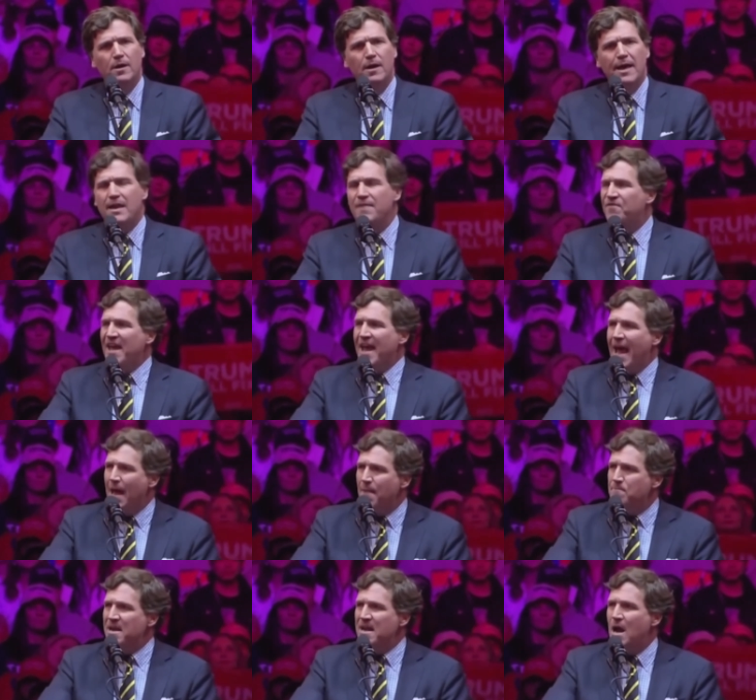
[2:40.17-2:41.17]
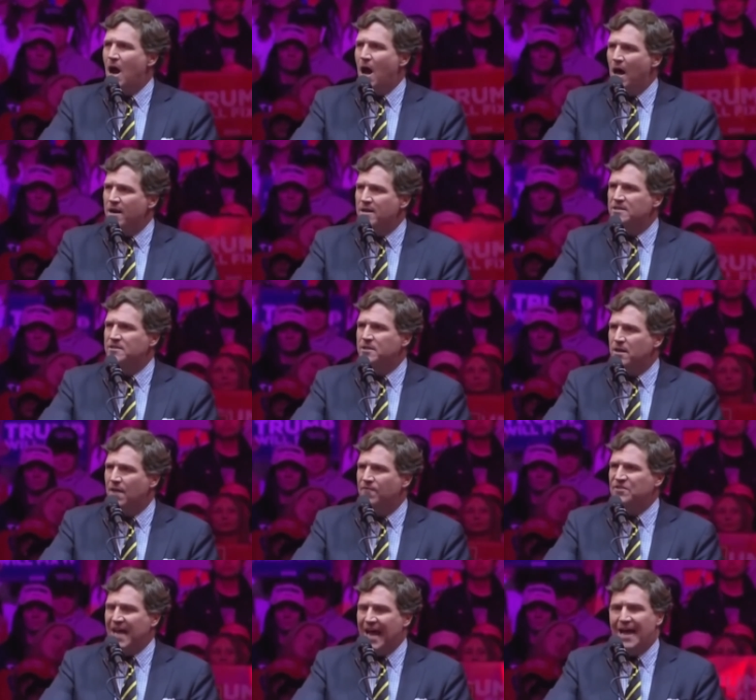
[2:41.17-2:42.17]
And if they had been honest
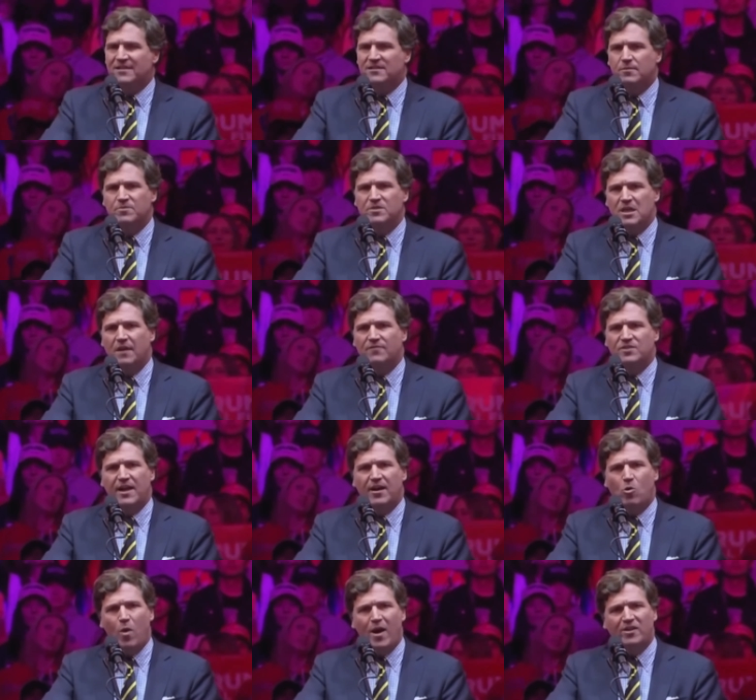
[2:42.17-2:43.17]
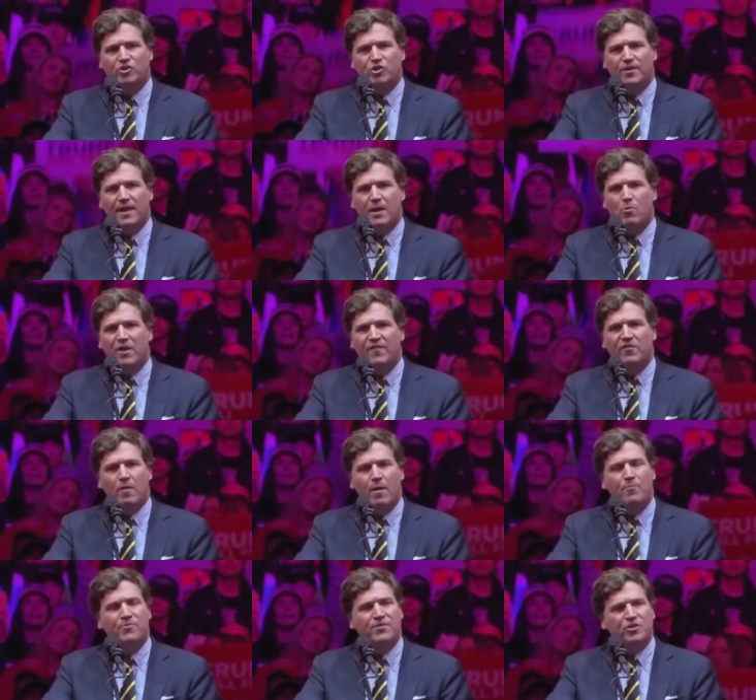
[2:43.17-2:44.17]
enough to ask themselves that question, they would have come
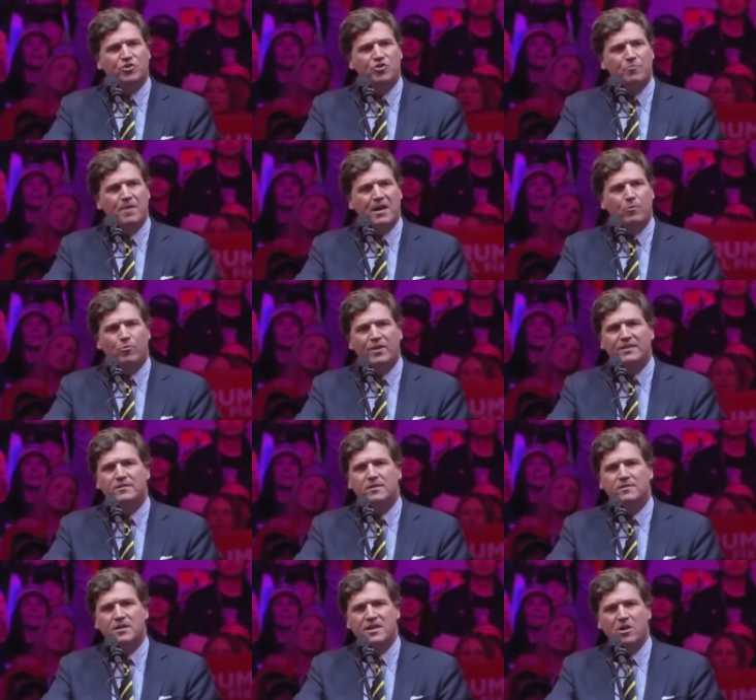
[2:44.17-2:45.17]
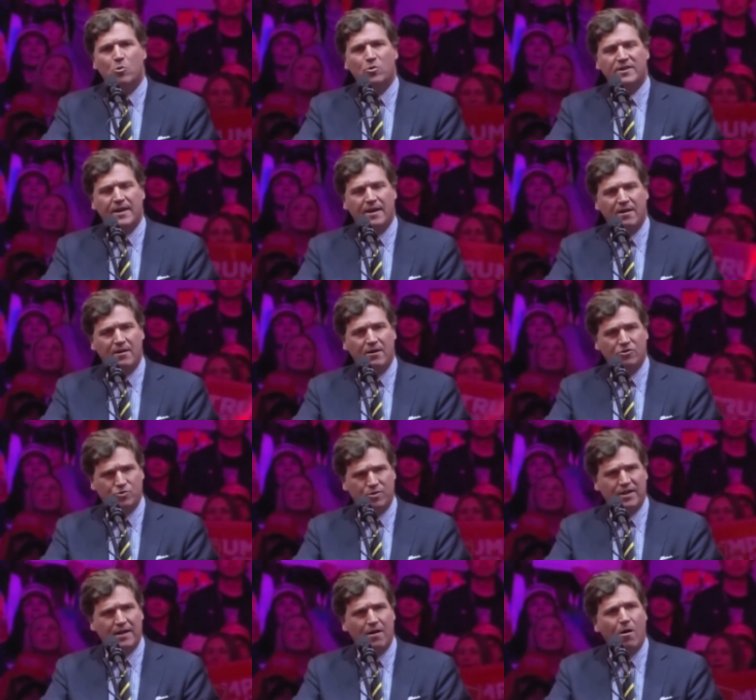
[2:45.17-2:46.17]
up with the two main reasons, and here what they, here's
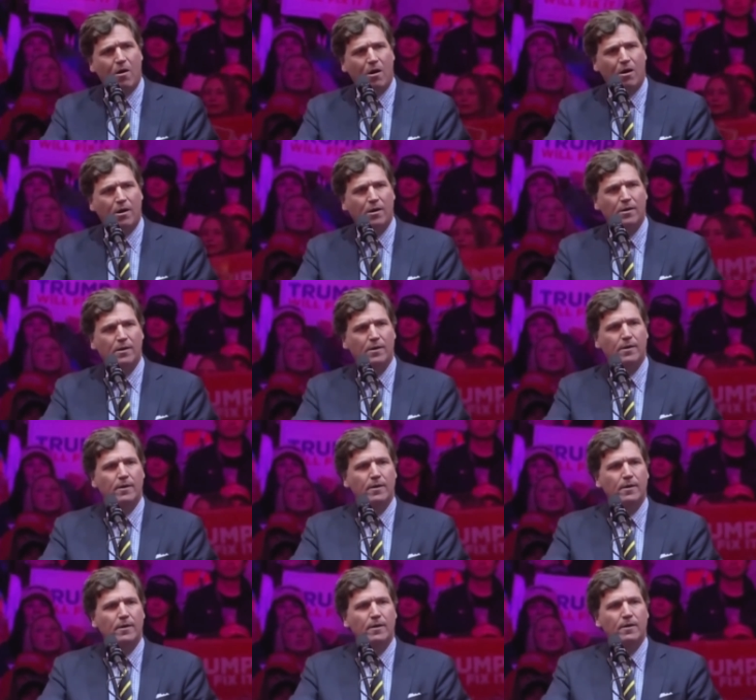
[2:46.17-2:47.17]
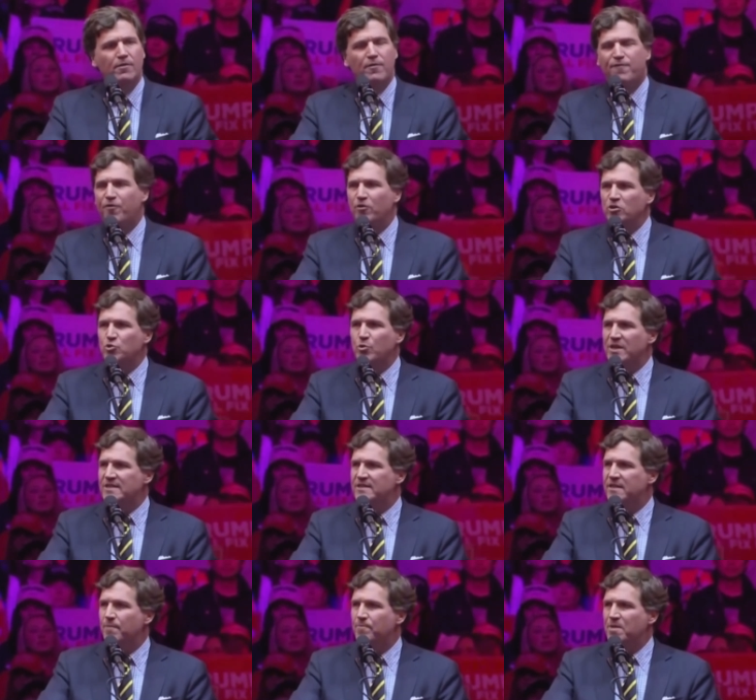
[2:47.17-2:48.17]
what they are. The first
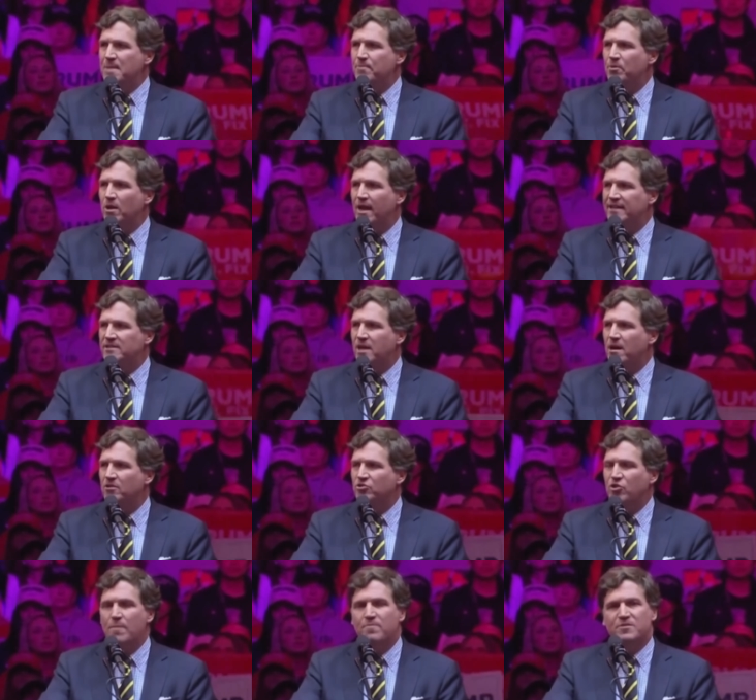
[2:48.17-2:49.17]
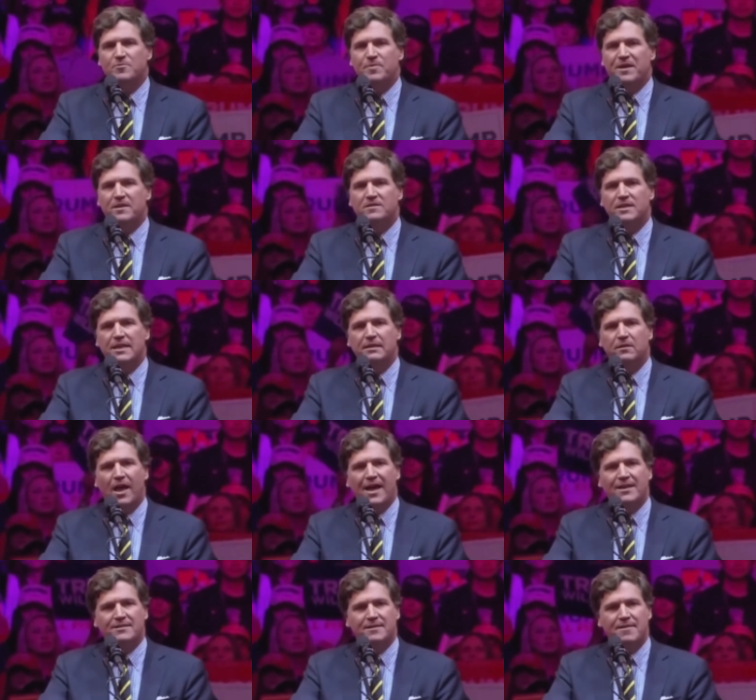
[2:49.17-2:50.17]
reason that people like Donald Trump is because he
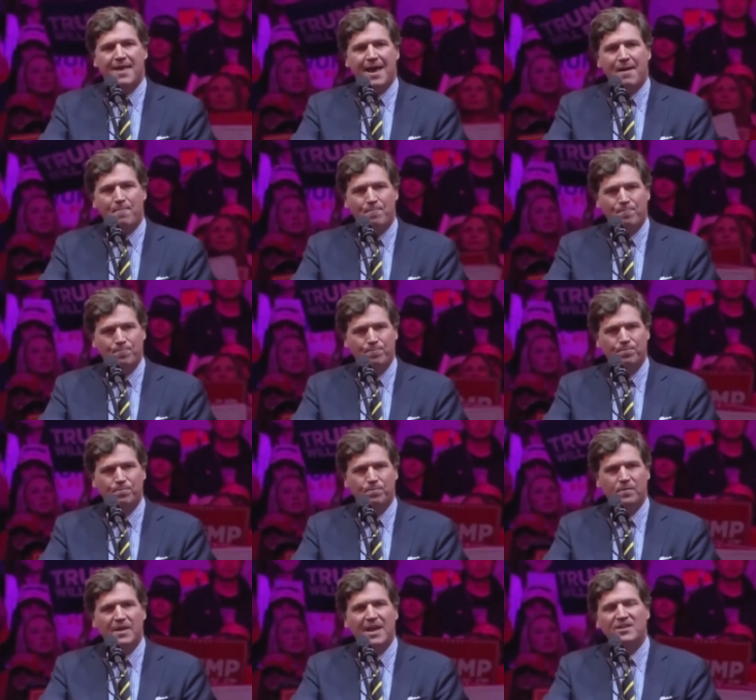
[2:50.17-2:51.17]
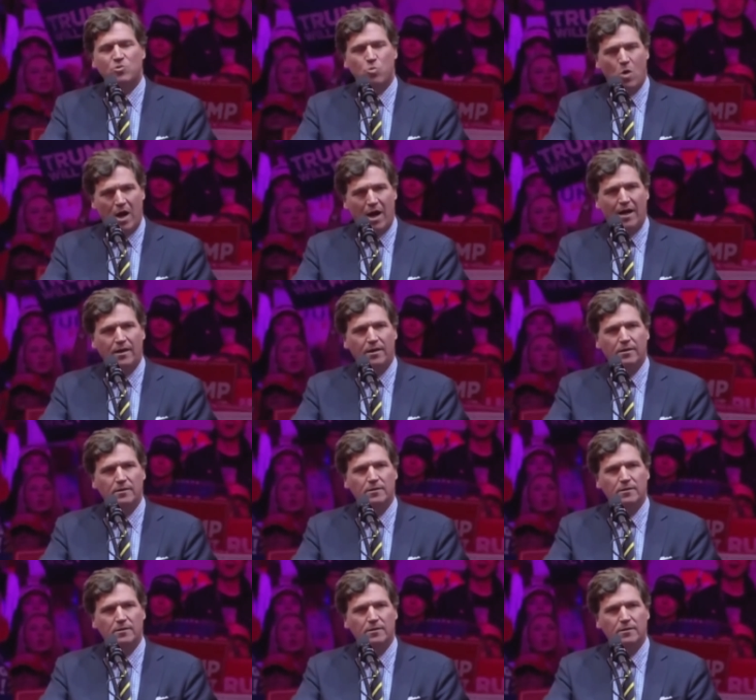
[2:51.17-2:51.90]
likes them. That's why.